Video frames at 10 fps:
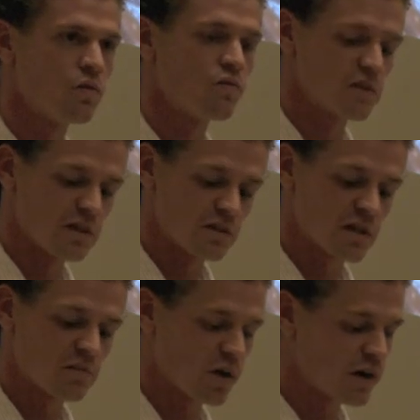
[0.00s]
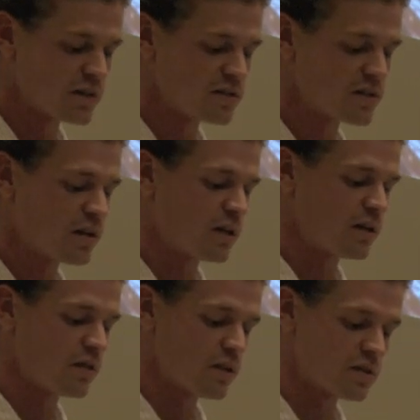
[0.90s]
over their dead bodies
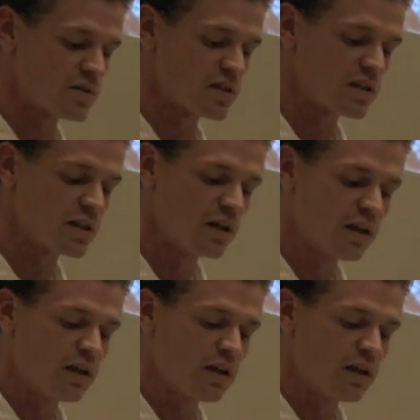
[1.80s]
in their city,